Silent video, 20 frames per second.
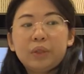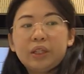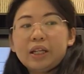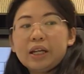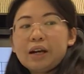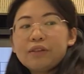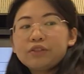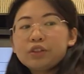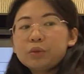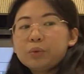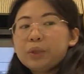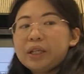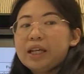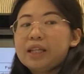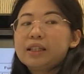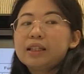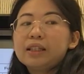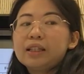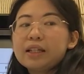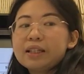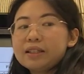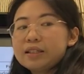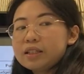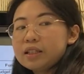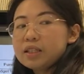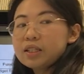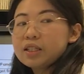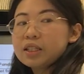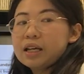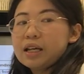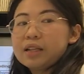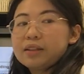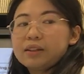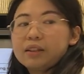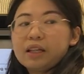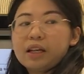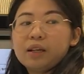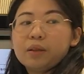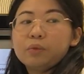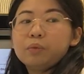after we analyze this, and
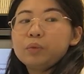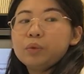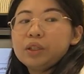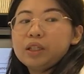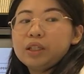then